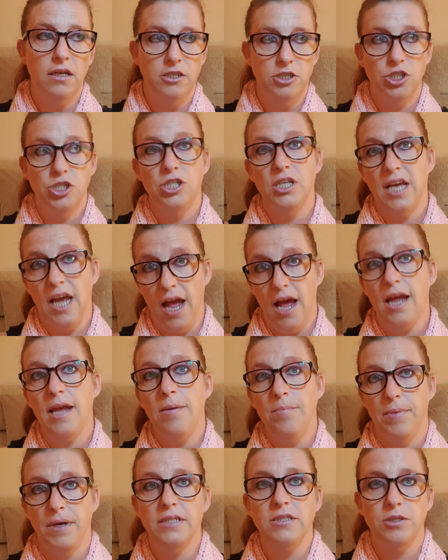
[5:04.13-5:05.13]
and she
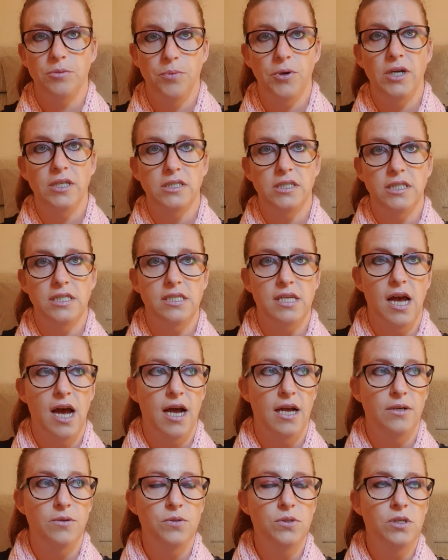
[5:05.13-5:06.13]
came back to Brandy's
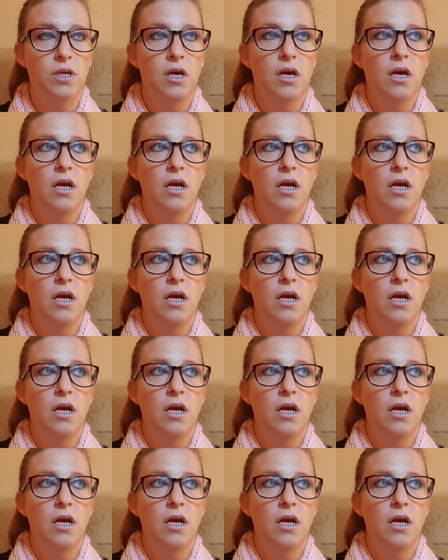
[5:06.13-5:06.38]
house,